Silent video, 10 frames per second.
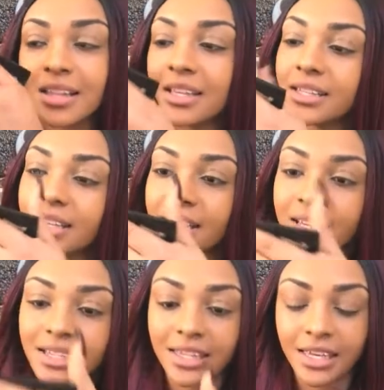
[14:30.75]
This
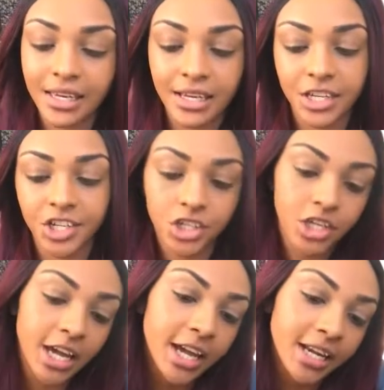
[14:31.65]
is the
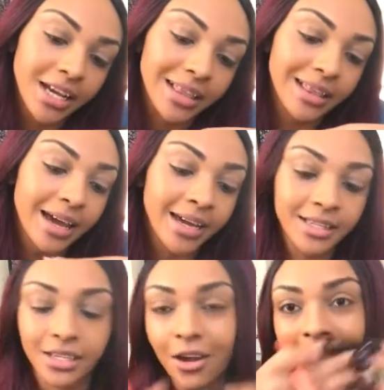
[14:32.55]
shade and
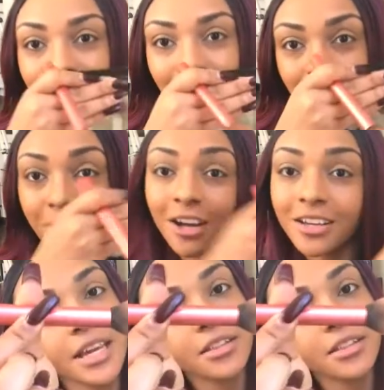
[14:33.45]
light contour palette.